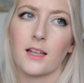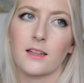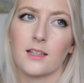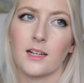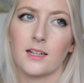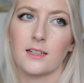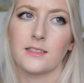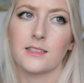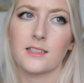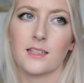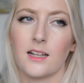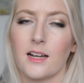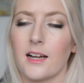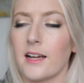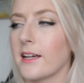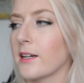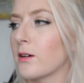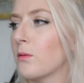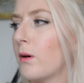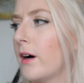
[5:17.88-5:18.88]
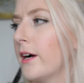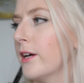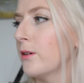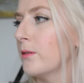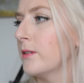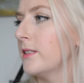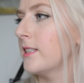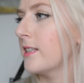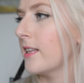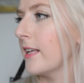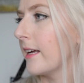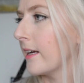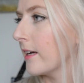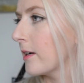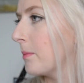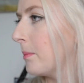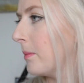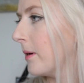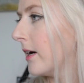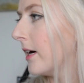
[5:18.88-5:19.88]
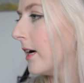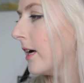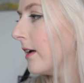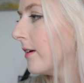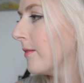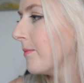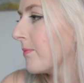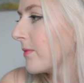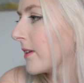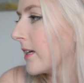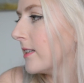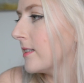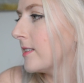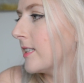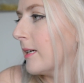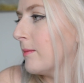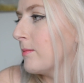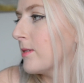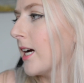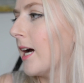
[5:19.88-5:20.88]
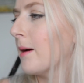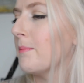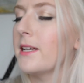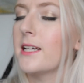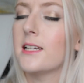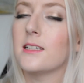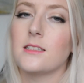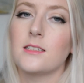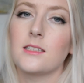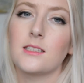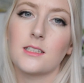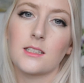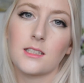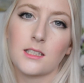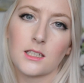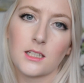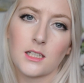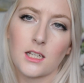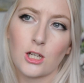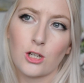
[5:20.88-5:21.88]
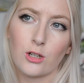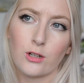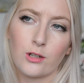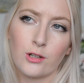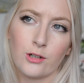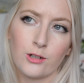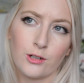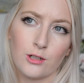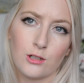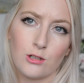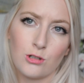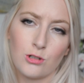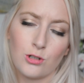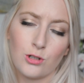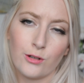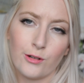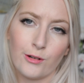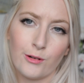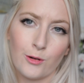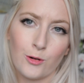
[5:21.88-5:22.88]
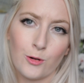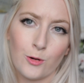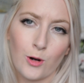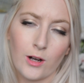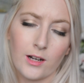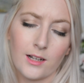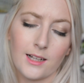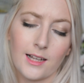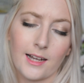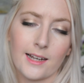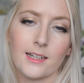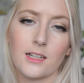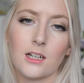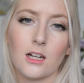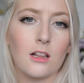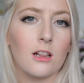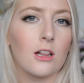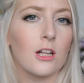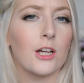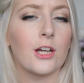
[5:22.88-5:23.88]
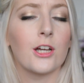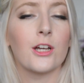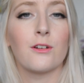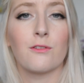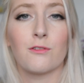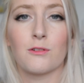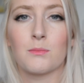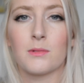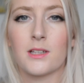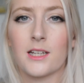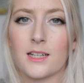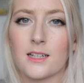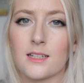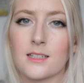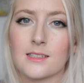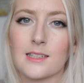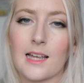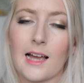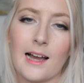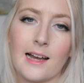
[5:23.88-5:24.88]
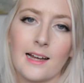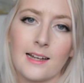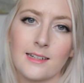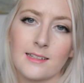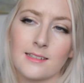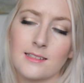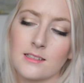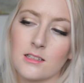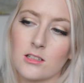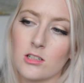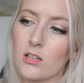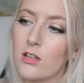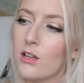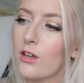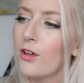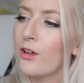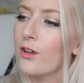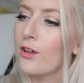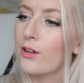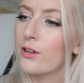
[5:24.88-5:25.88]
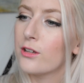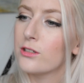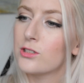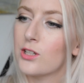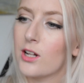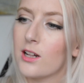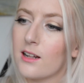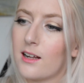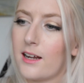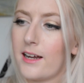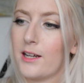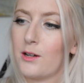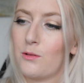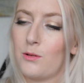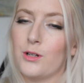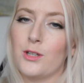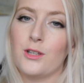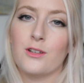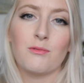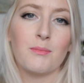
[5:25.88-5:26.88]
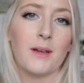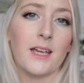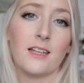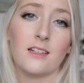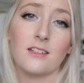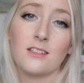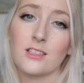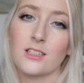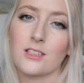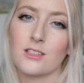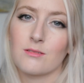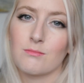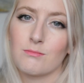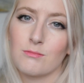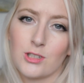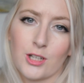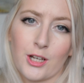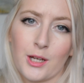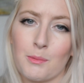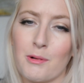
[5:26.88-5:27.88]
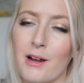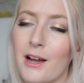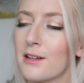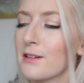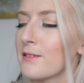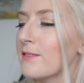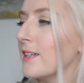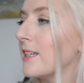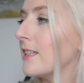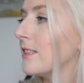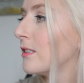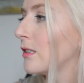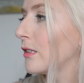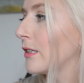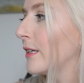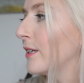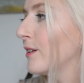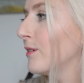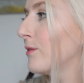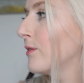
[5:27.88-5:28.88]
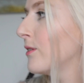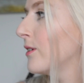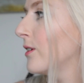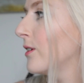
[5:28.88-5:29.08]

That is like what I always think, but at the same time it is good to like learn from things and to like what you've made so you're proud of it and stuff.